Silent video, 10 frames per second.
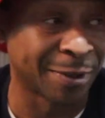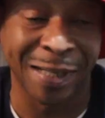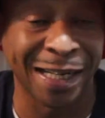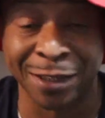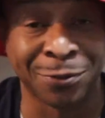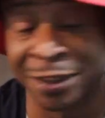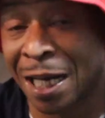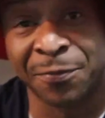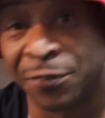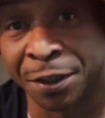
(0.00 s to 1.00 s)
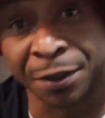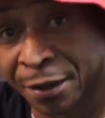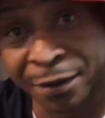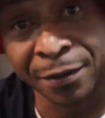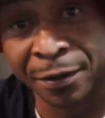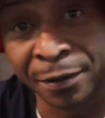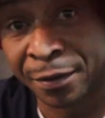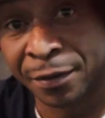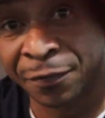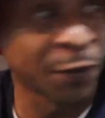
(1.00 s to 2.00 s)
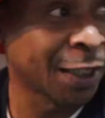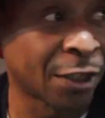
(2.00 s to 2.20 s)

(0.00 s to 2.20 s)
with them. I ain't got no chop for you. Figure it